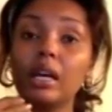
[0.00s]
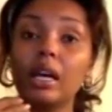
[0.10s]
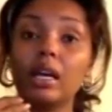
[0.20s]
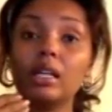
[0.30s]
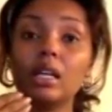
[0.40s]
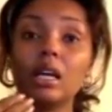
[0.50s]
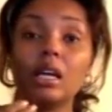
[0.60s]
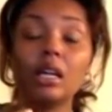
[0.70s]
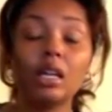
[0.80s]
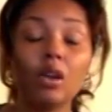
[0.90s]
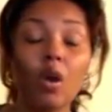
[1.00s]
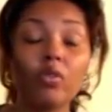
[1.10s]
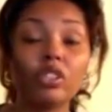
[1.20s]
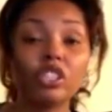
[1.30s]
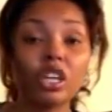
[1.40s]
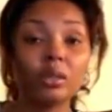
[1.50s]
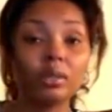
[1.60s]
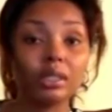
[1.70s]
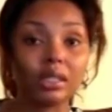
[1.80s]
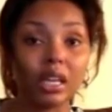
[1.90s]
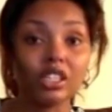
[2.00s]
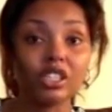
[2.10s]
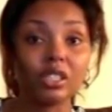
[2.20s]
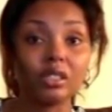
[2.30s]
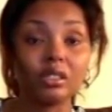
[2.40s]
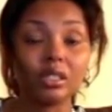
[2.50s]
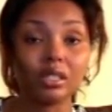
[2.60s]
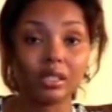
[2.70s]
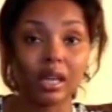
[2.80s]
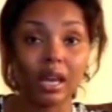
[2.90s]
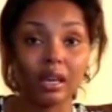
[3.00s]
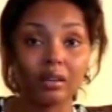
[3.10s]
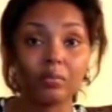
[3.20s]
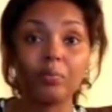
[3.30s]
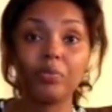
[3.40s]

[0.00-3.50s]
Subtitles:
an overgeneralization to say